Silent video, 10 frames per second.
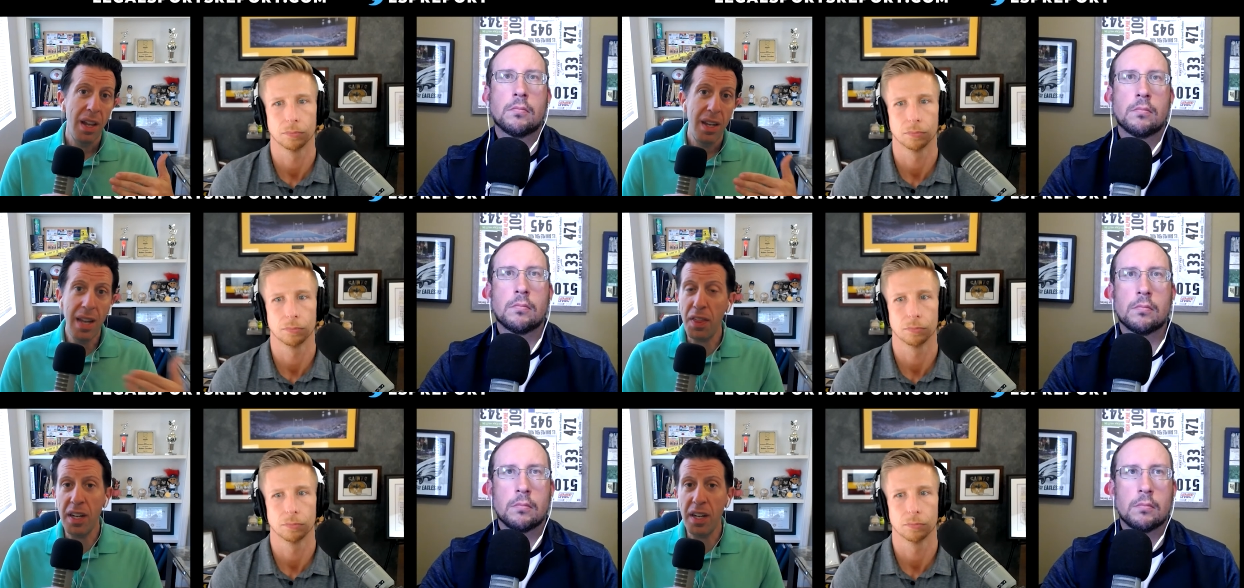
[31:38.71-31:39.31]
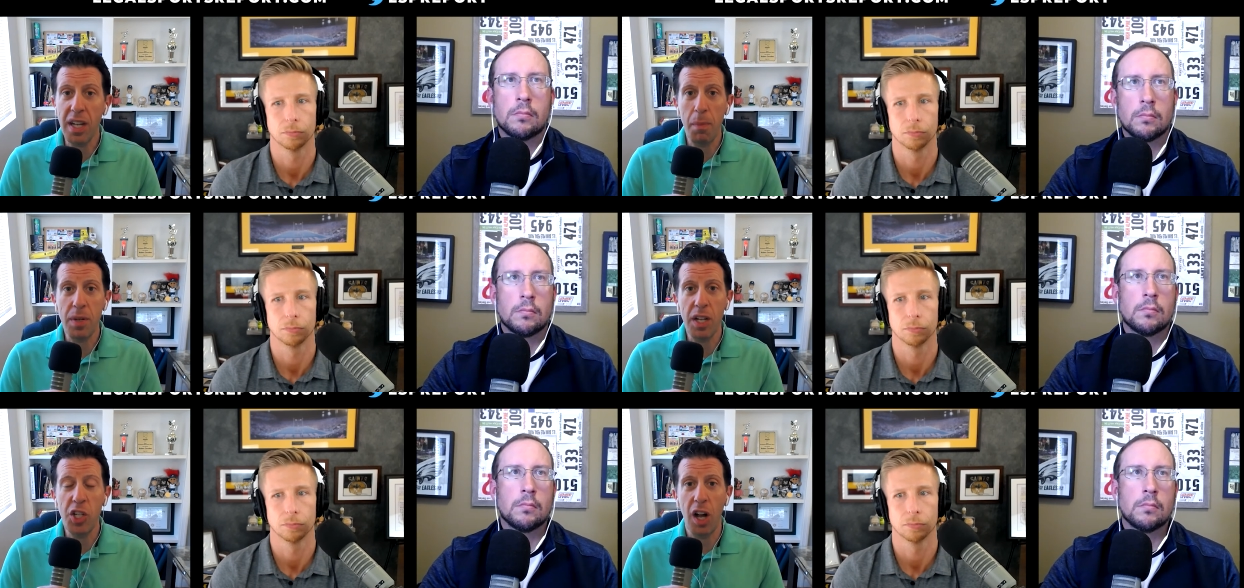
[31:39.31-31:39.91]
Speaker 1: Nothing to
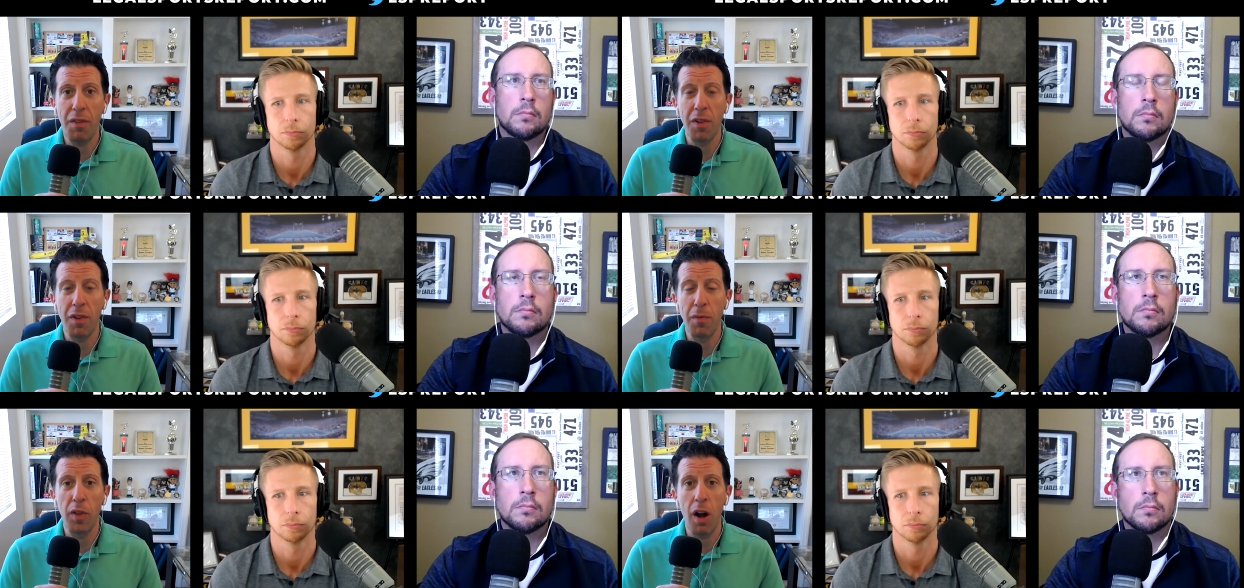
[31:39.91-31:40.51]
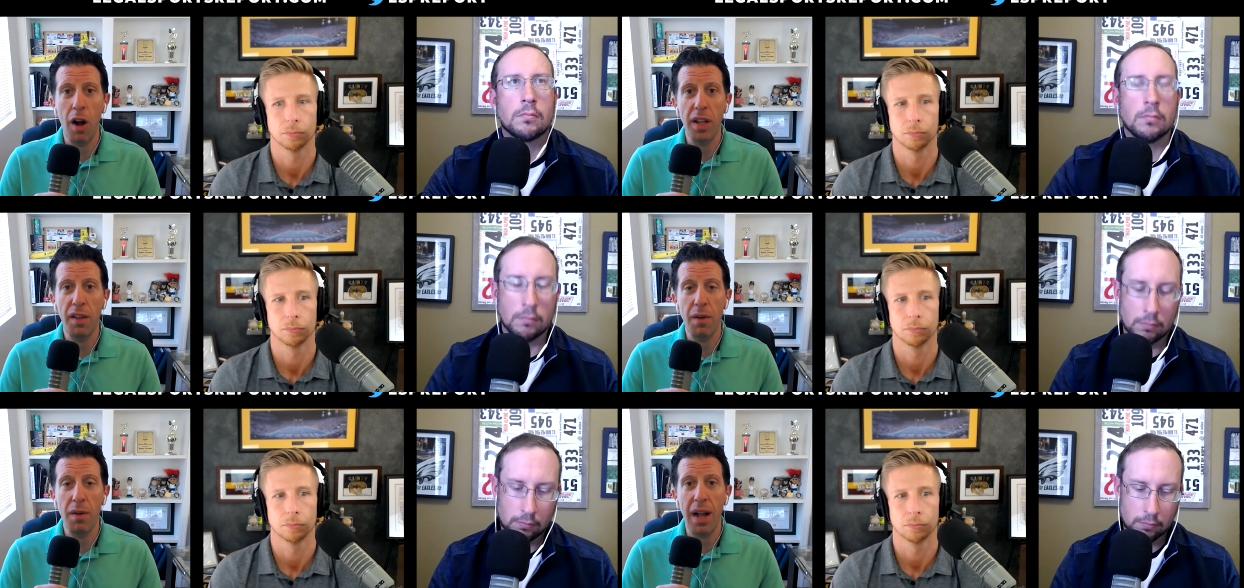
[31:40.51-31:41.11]
update you on from Florida
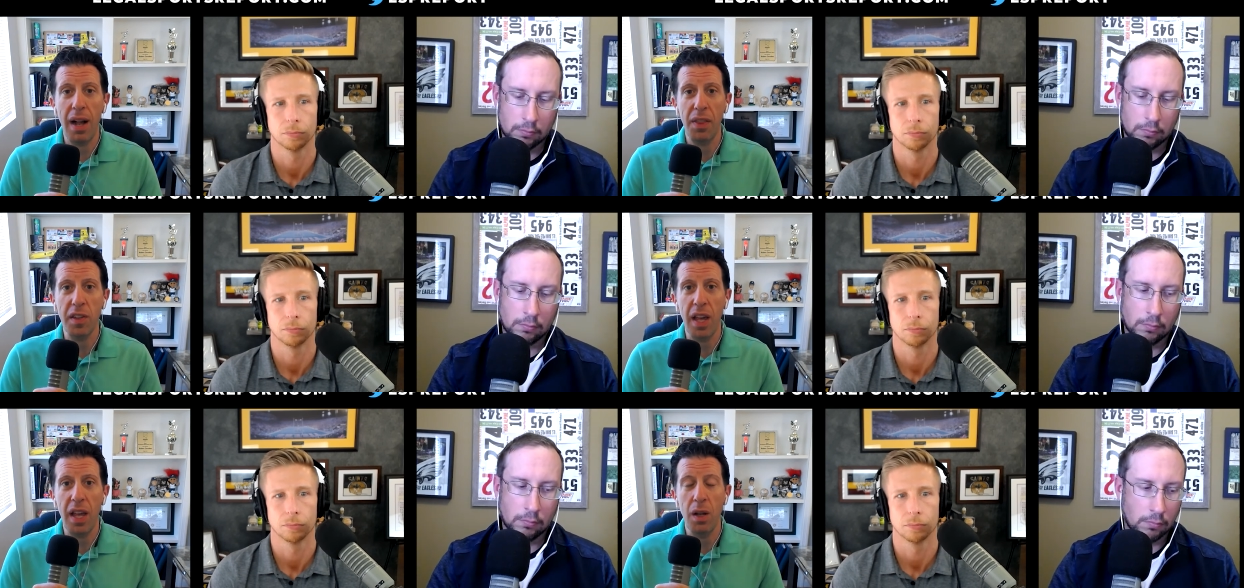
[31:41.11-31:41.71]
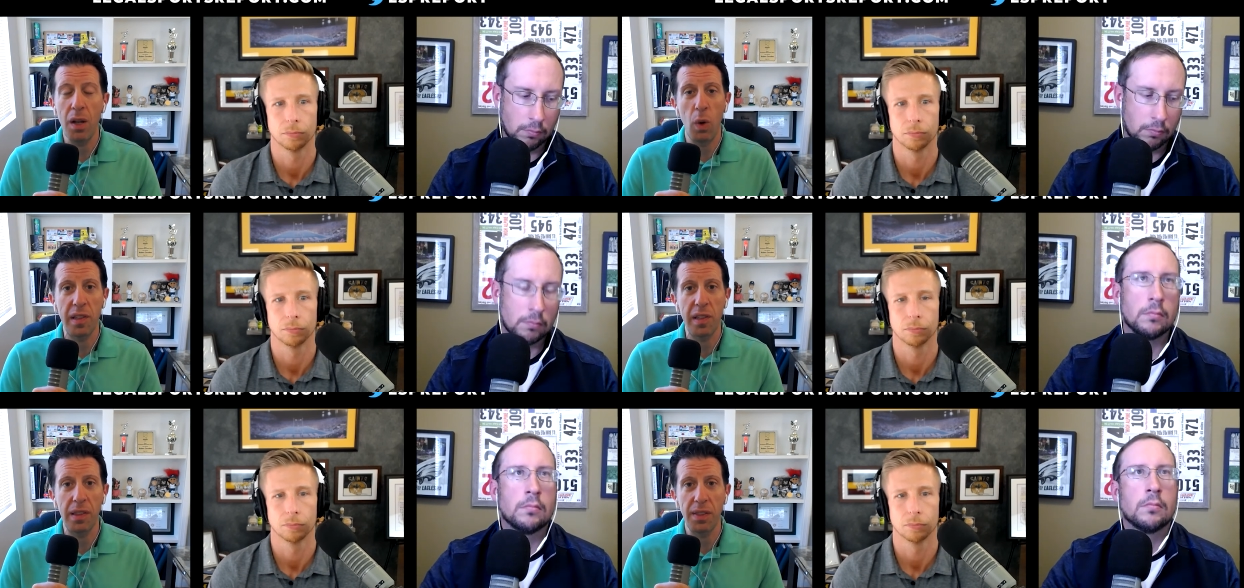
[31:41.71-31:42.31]
if you're out there saying
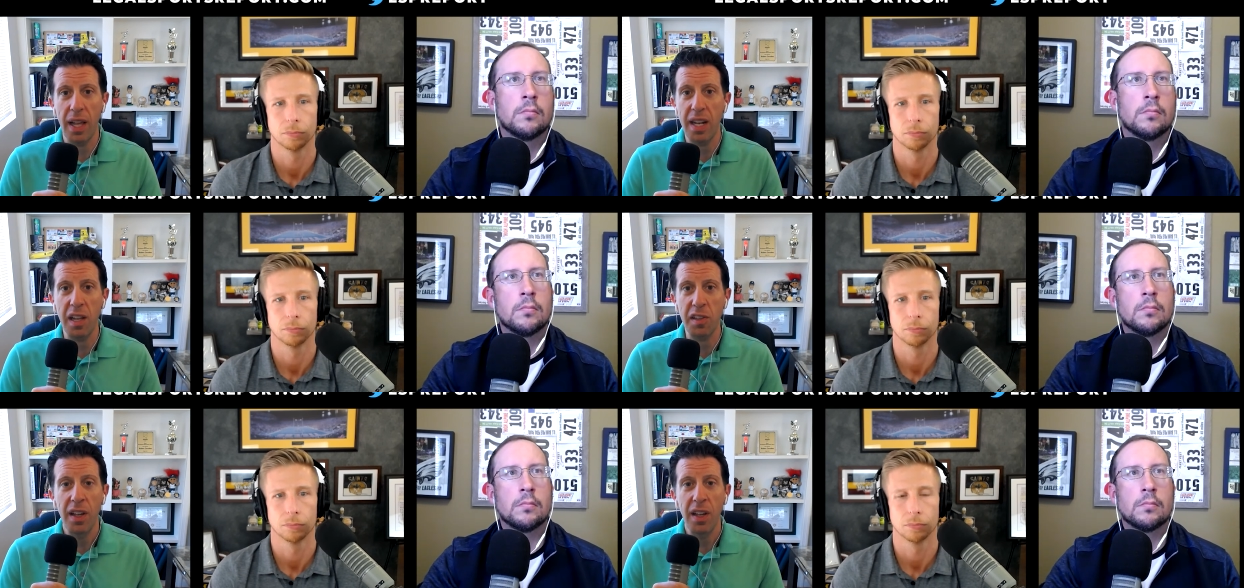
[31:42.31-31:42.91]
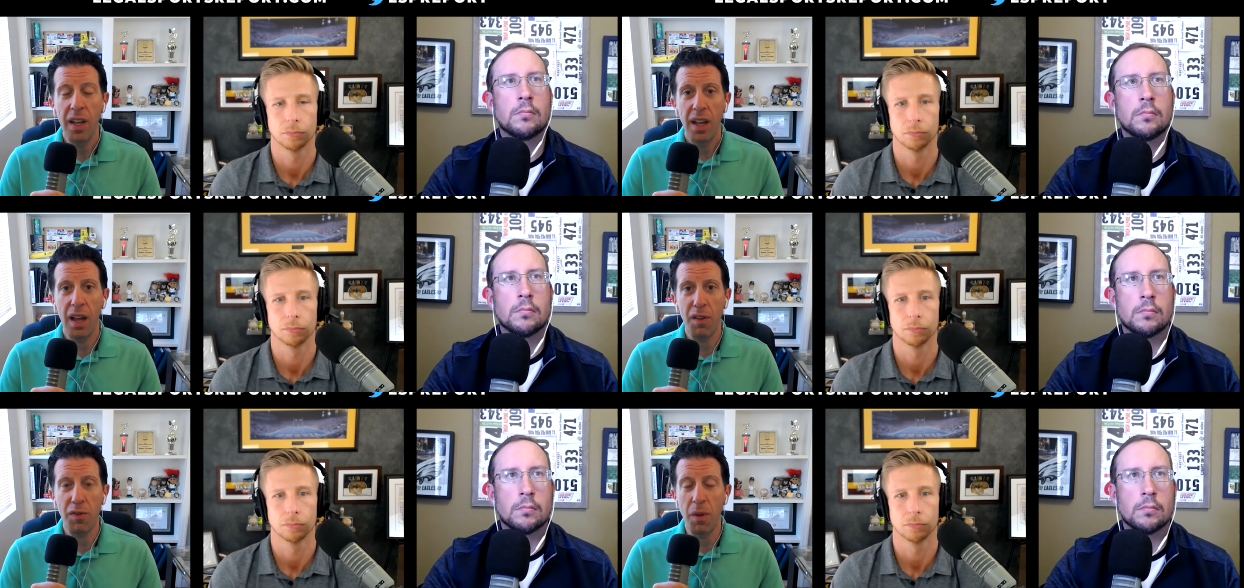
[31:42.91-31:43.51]
what's the latest
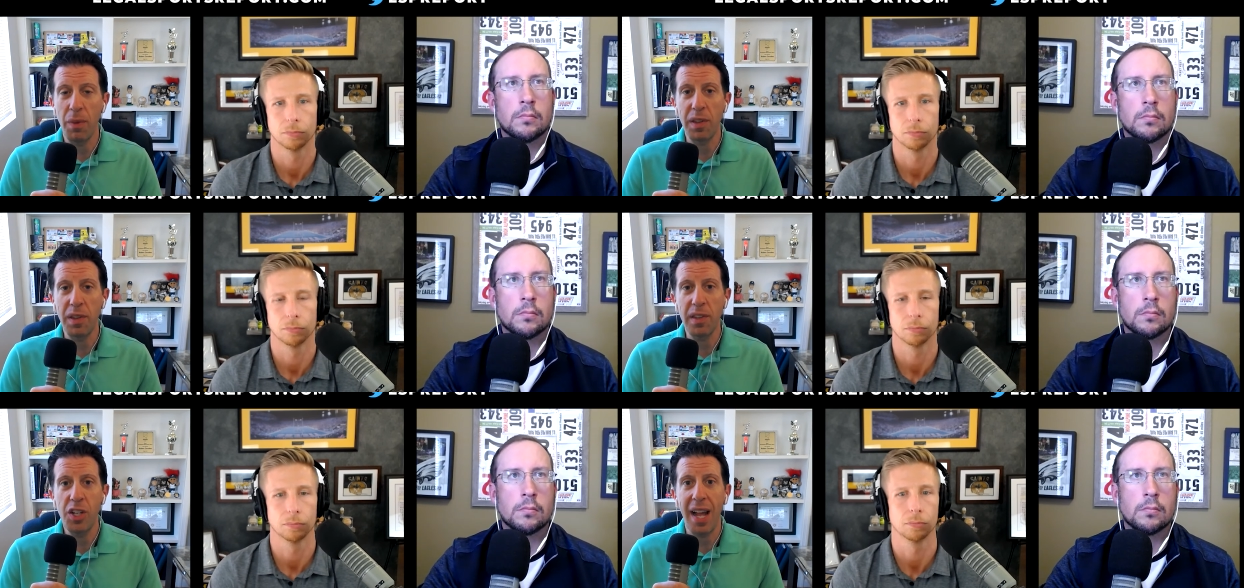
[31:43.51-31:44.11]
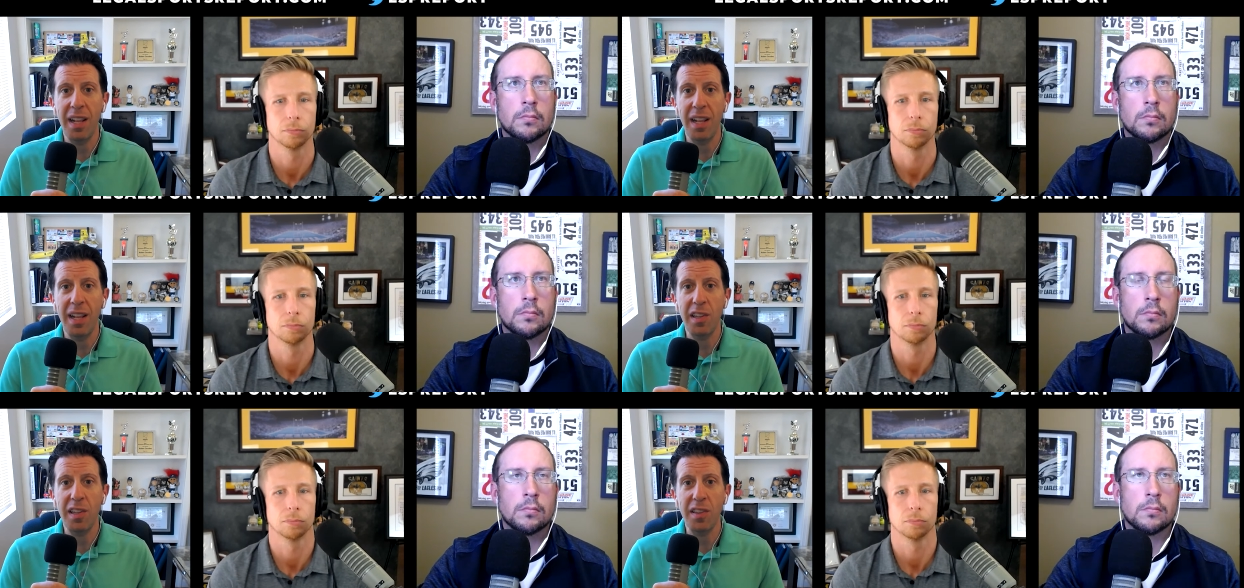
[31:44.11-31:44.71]
uh, from the Sunshine
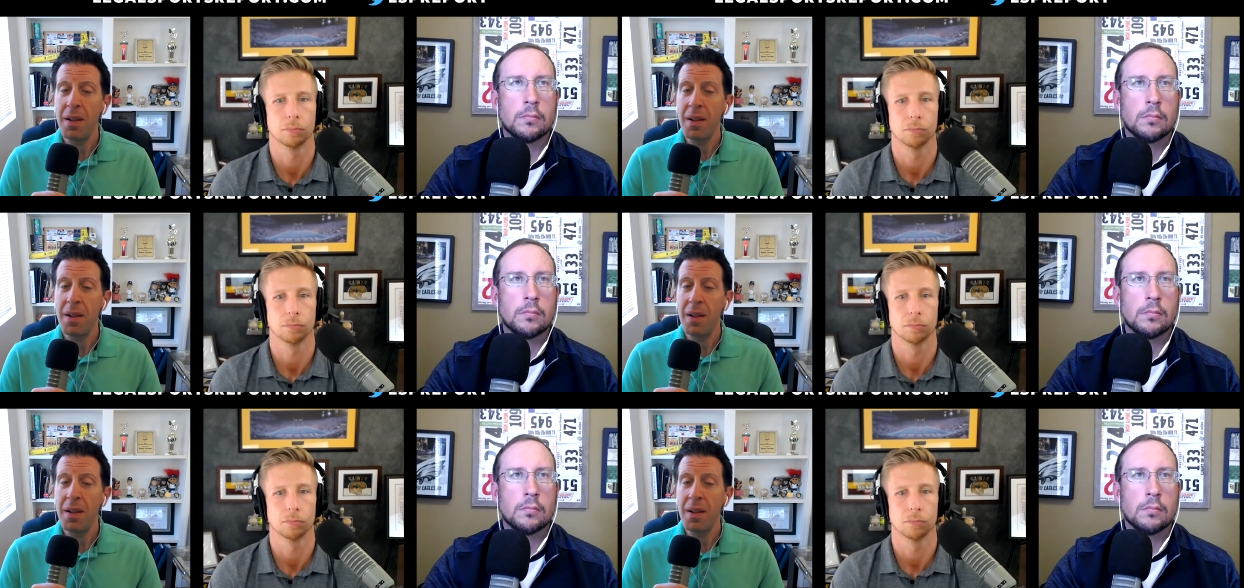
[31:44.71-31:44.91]
State